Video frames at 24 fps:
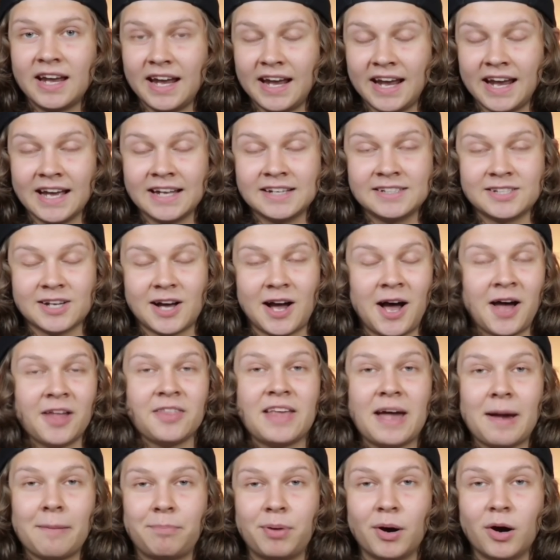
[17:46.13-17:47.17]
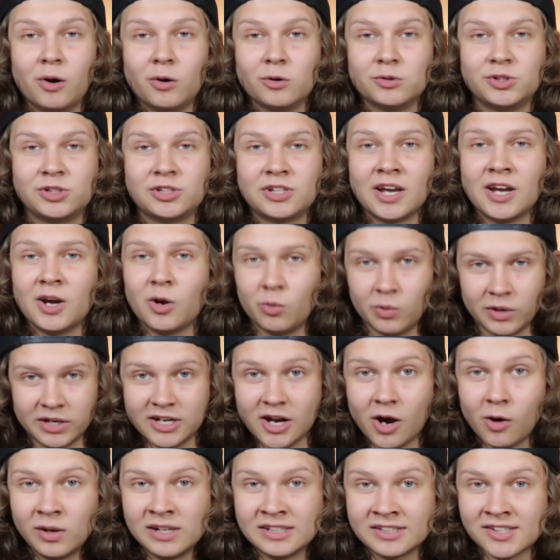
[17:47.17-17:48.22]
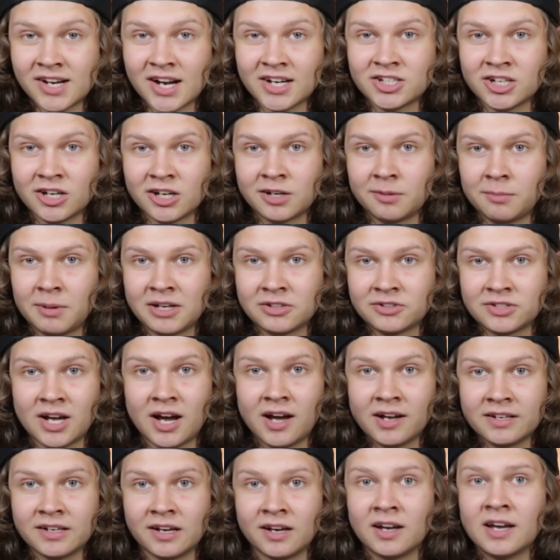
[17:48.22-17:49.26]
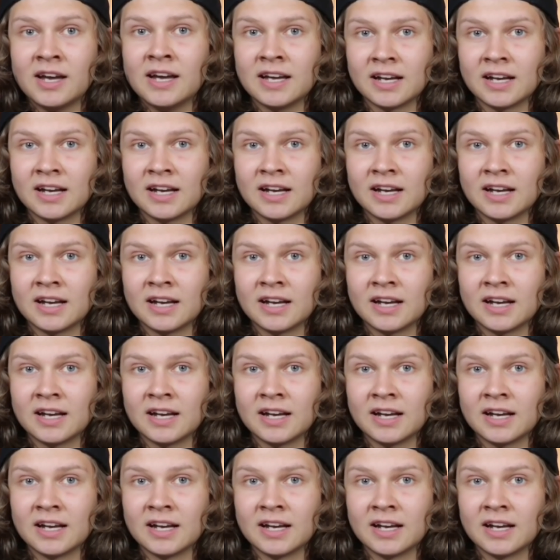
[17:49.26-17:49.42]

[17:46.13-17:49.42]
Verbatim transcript: And on that post, we know he's not talking about Donda